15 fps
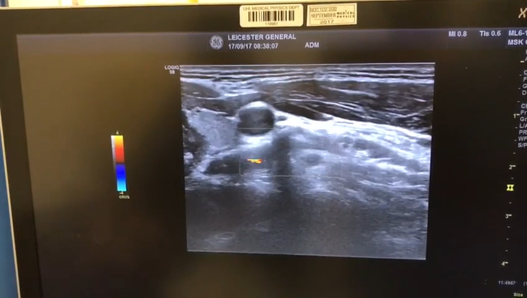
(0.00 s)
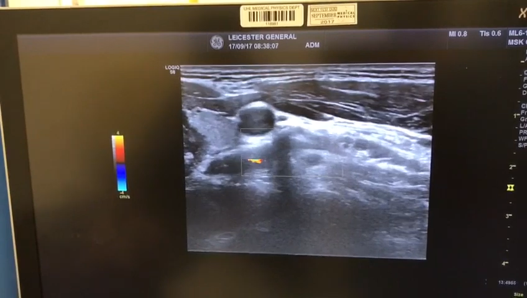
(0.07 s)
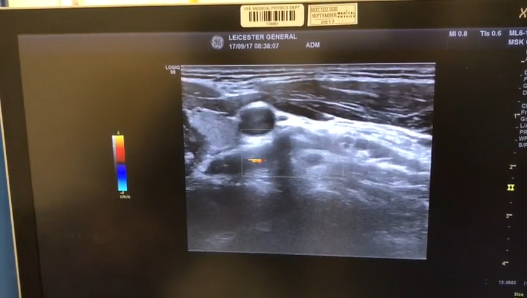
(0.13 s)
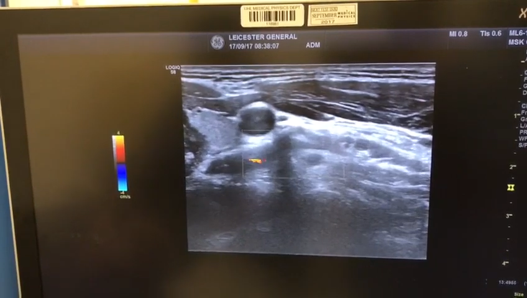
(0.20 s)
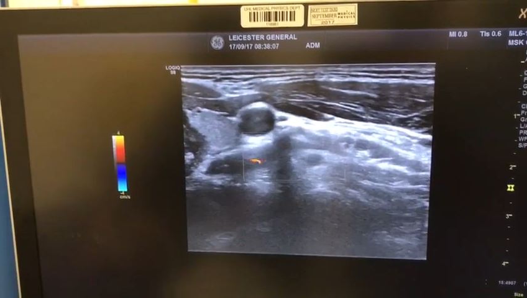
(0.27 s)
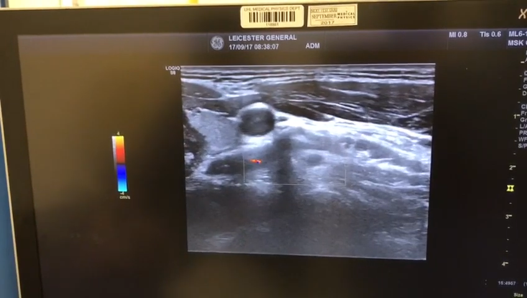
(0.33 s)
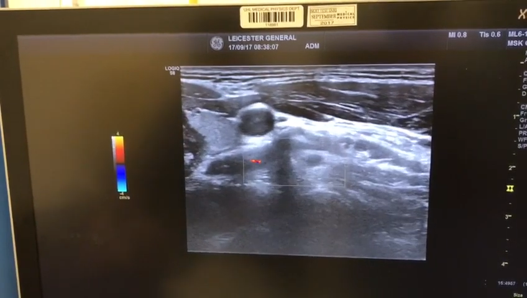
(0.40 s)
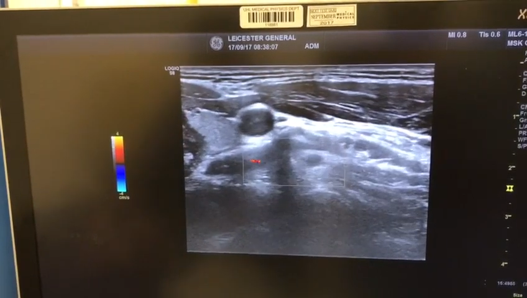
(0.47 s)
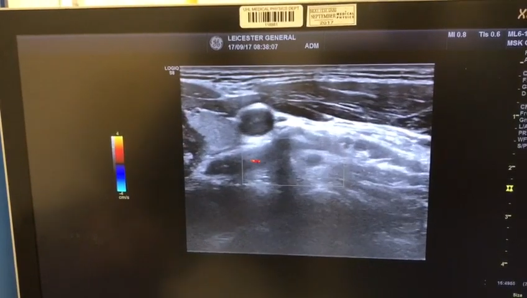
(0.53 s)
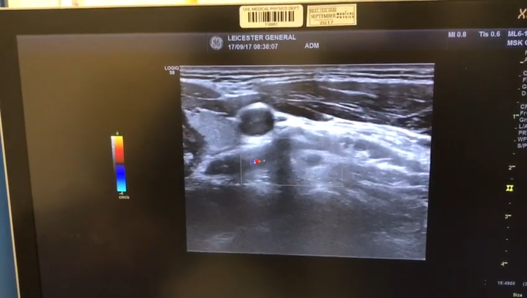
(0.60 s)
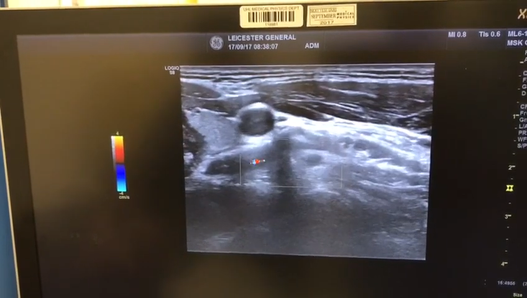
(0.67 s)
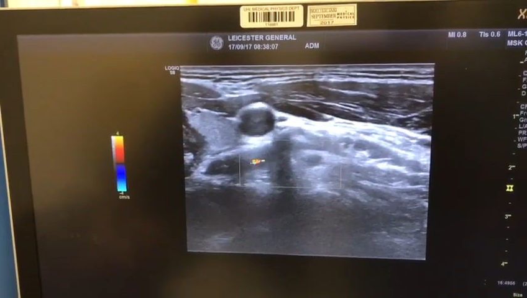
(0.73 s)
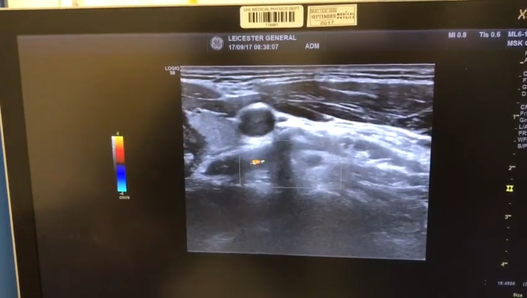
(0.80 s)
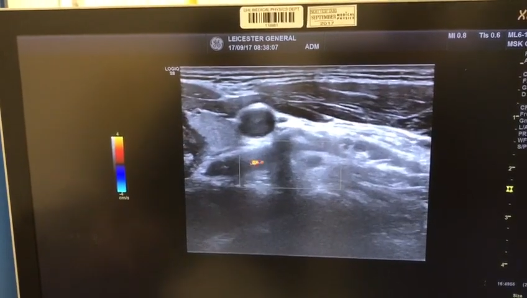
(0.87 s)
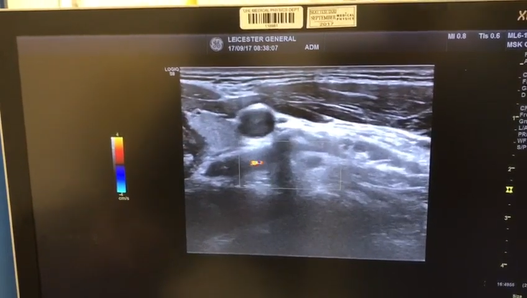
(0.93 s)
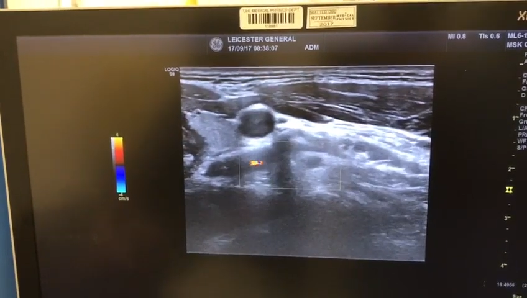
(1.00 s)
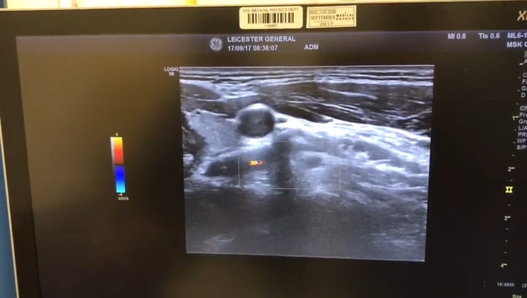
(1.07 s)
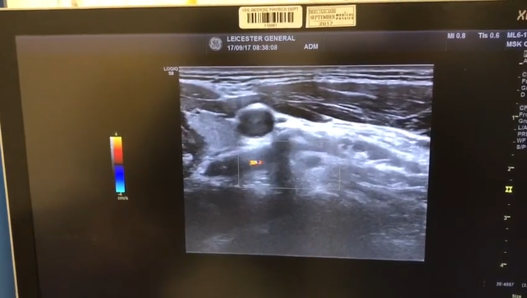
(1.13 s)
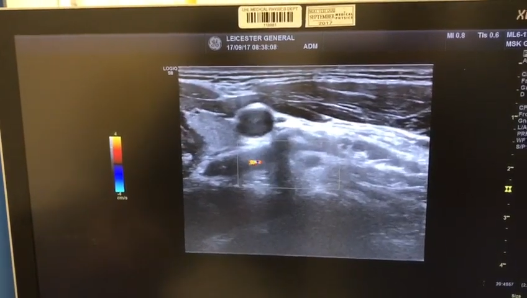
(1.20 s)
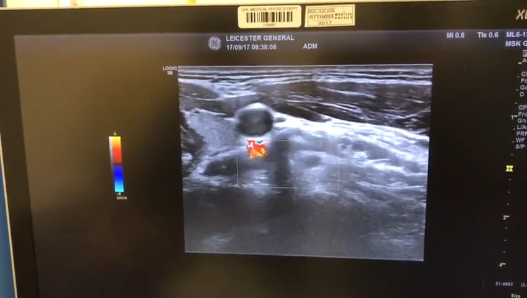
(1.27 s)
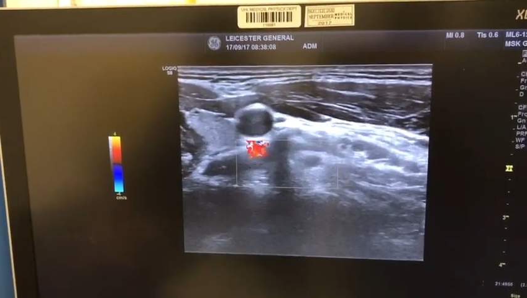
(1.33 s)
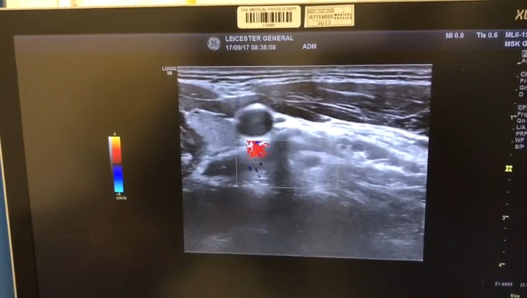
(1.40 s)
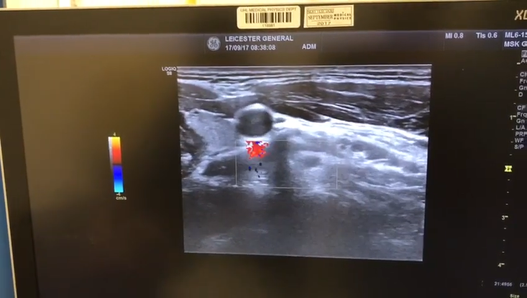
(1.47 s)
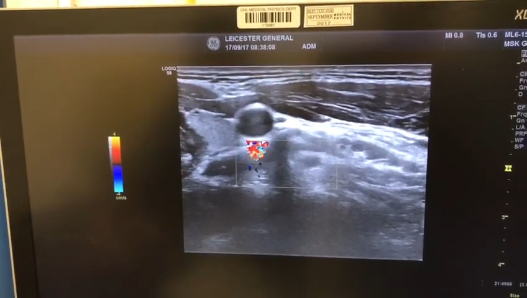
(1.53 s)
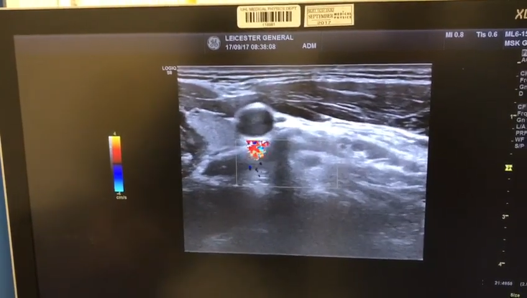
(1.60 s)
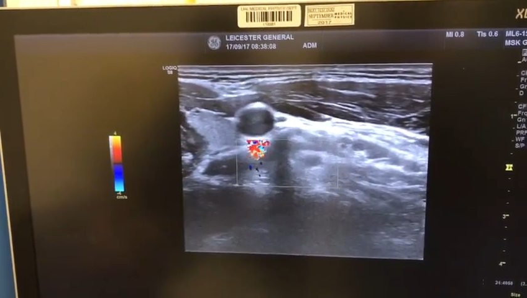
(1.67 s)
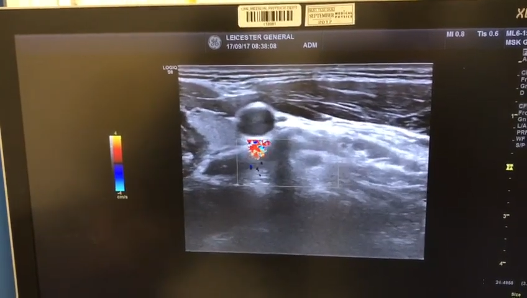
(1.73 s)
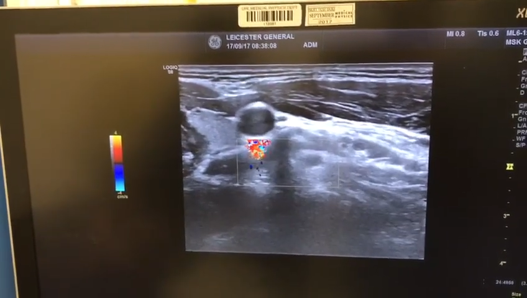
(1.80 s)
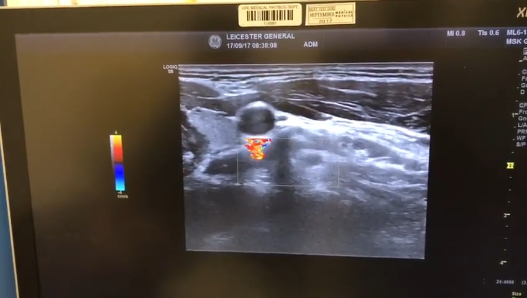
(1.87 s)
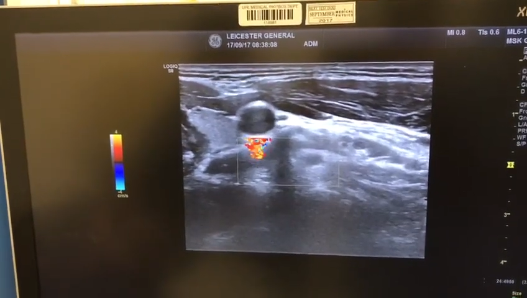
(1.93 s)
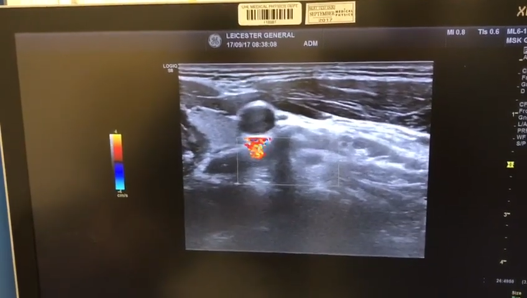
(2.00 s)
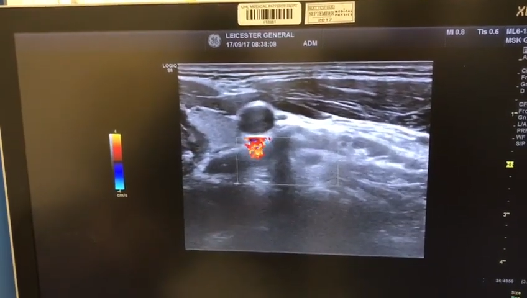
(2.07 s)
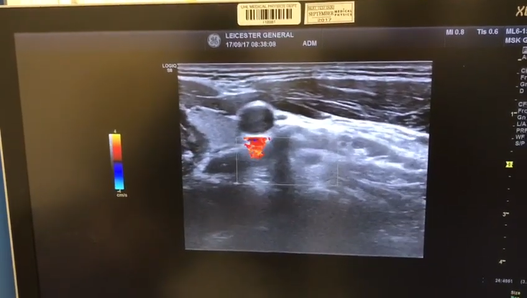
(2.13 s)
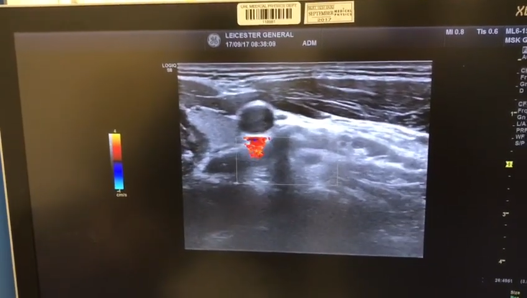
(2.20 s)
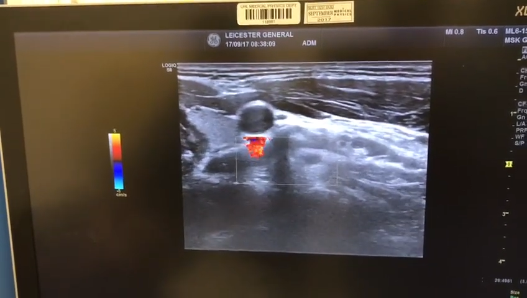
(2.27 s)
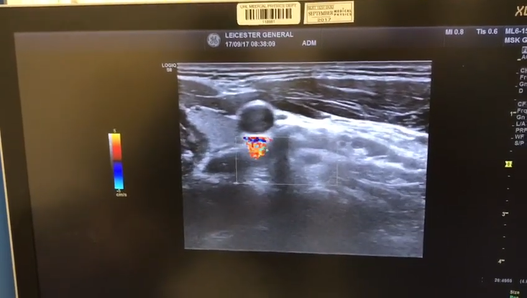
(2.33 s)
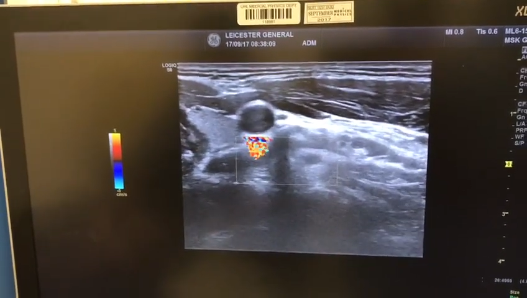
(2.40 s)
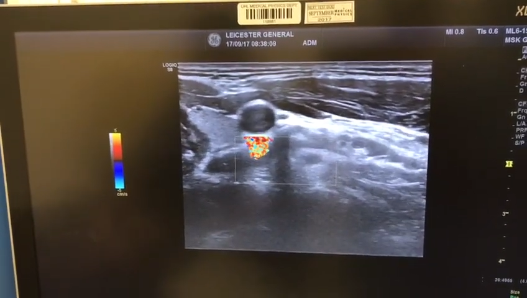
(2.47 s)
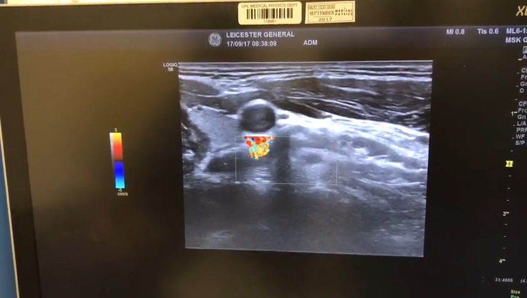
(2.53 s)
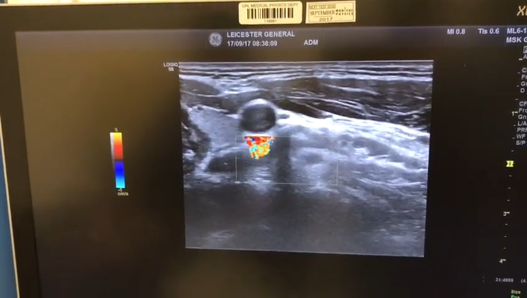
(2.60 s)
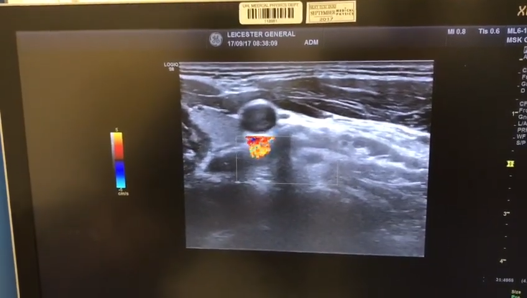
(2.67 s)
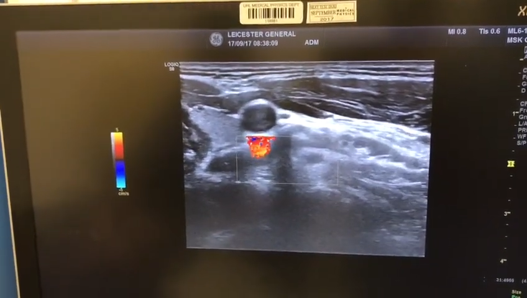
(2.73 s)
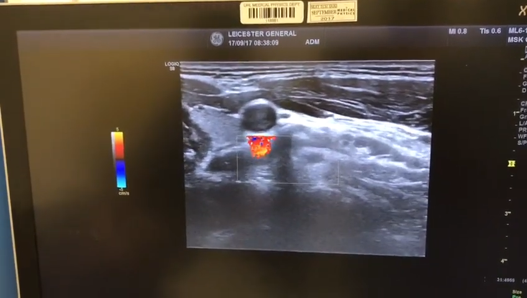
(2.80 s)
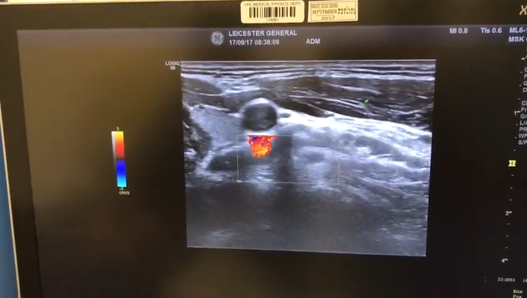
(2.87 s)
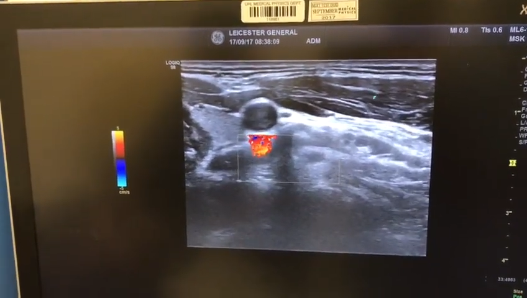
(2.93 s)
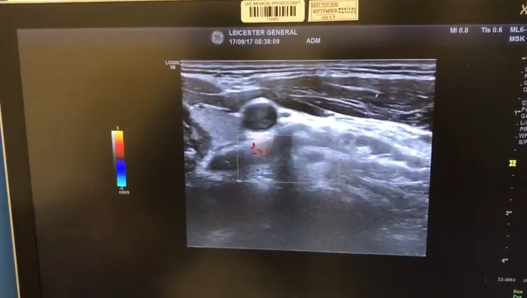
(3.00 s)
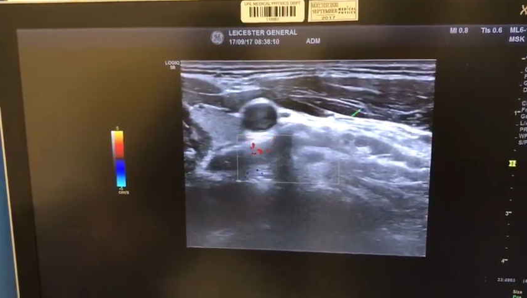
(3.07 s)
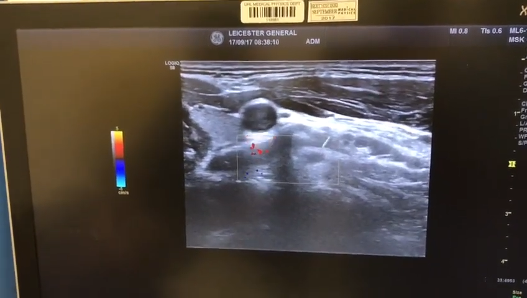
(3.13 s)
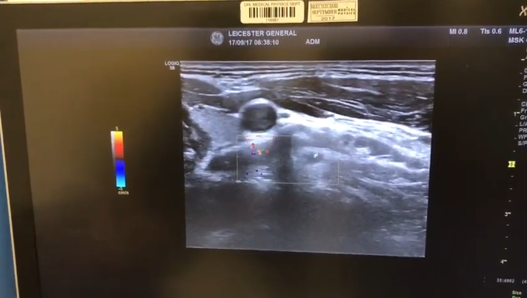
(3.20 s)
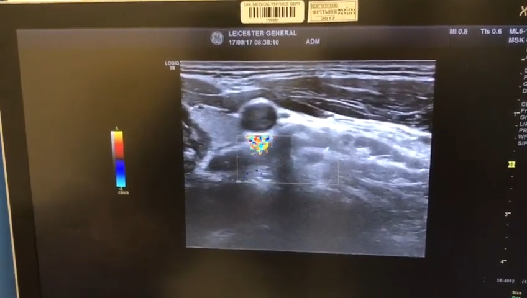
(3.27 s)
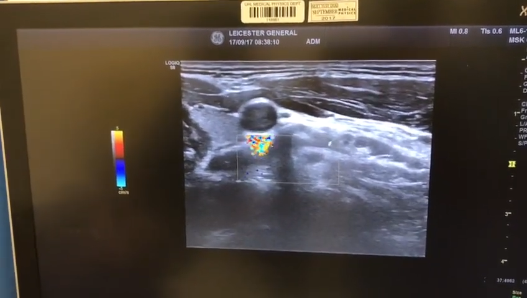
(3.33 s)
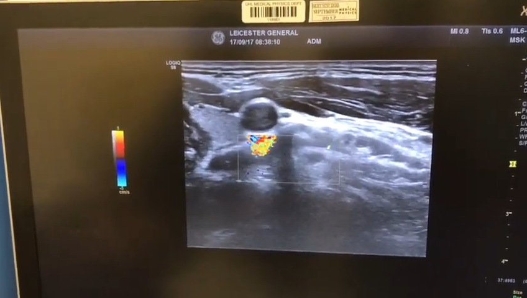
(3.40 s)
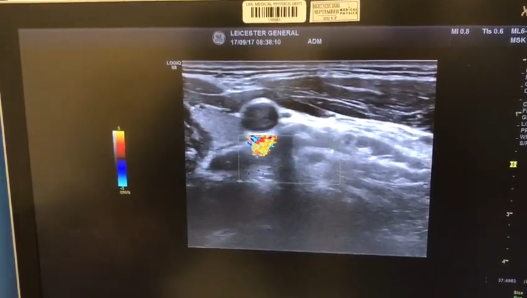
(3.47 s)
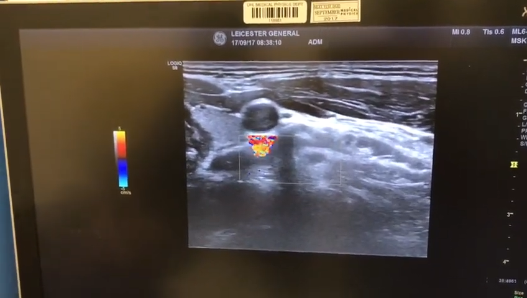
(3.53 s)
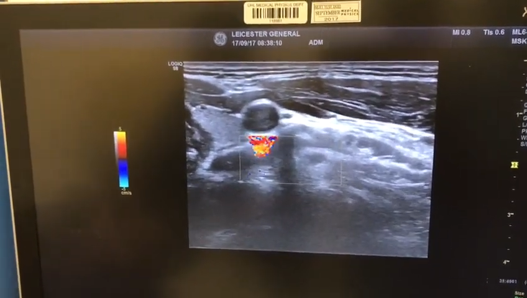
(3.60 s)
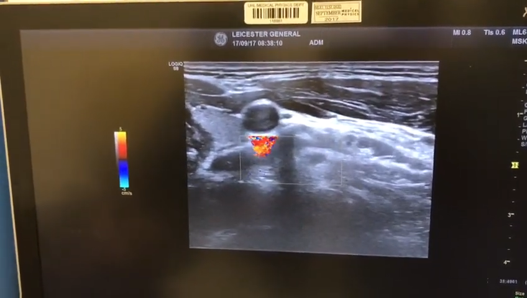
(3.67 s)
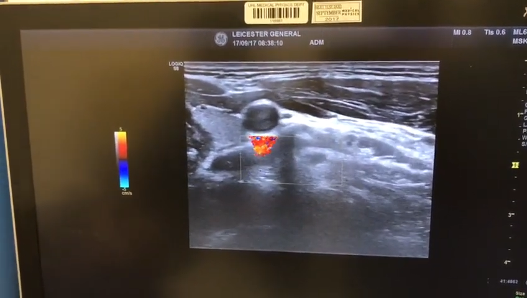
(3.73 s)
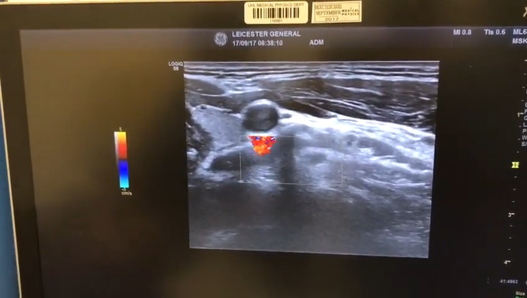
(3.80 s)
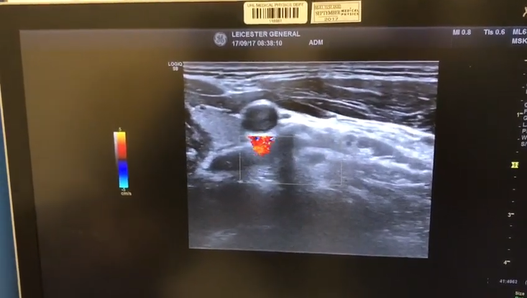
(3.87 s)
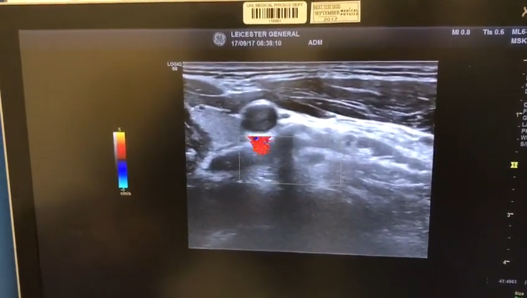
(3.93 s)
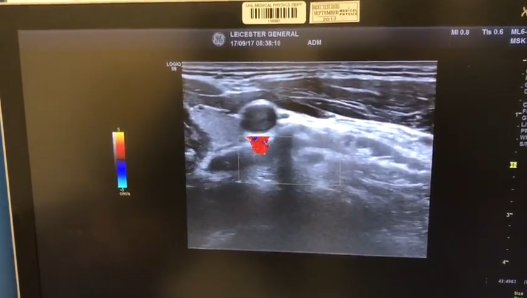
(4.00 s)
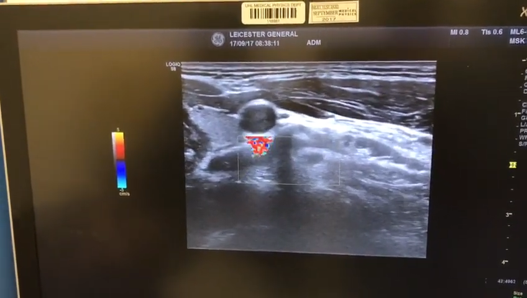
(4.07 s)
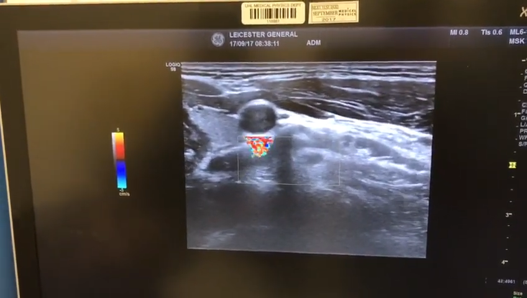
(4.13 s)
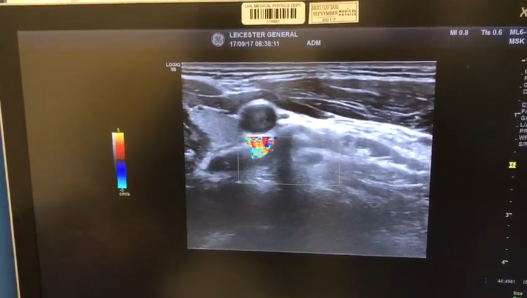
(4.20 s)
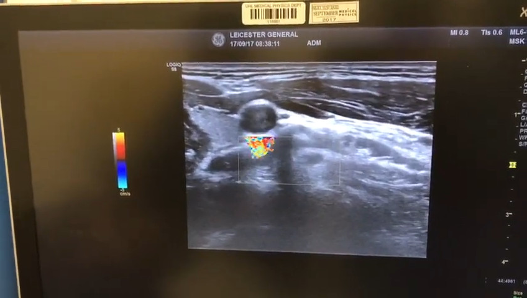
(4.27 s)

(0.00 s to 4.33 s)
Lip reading: (no speaker visible)